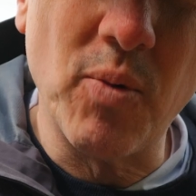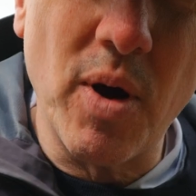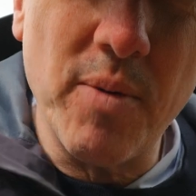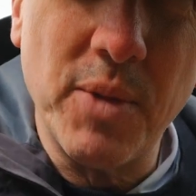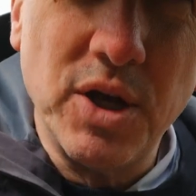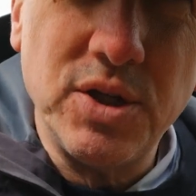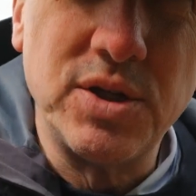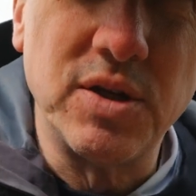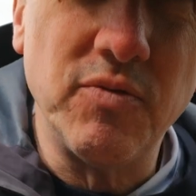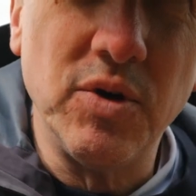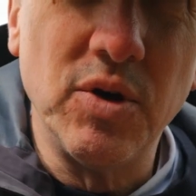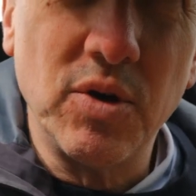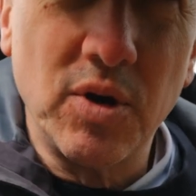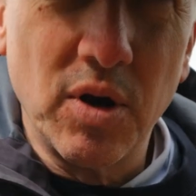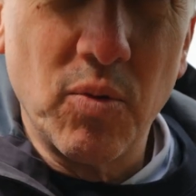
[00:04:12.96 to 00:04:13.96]
where most of
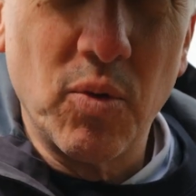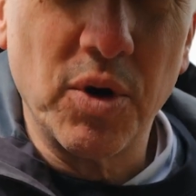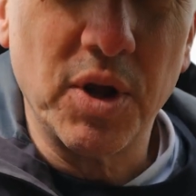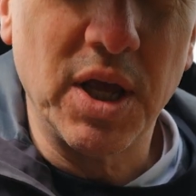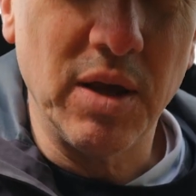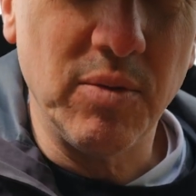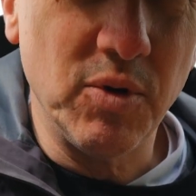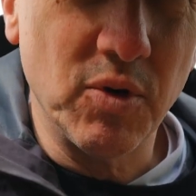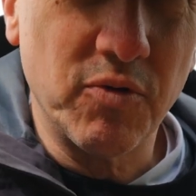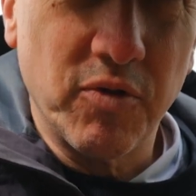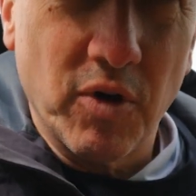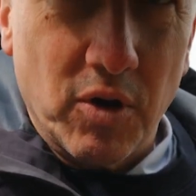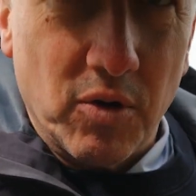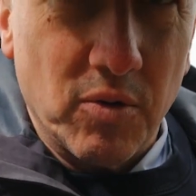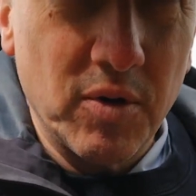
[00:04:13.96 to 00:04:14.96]
you are going to want to keep your
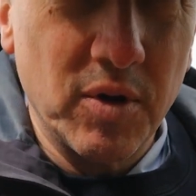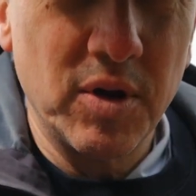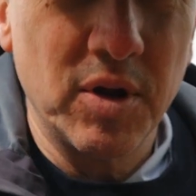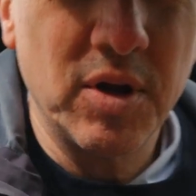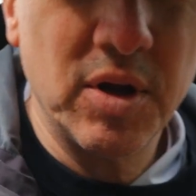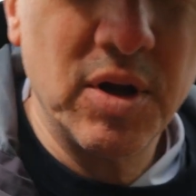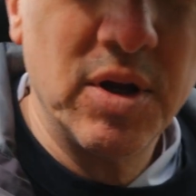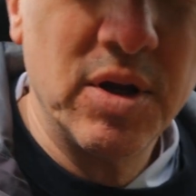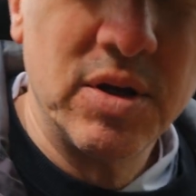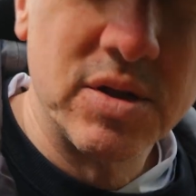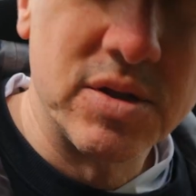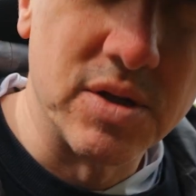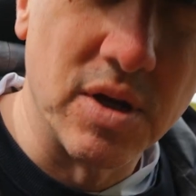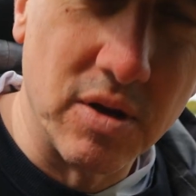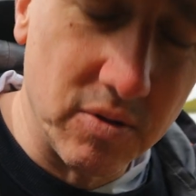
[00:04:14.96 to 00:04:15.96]
phone.
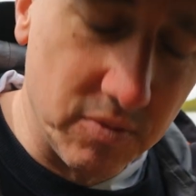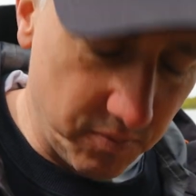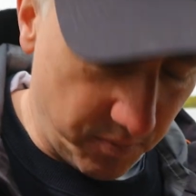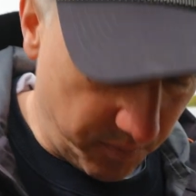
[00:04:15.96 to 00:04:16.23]
So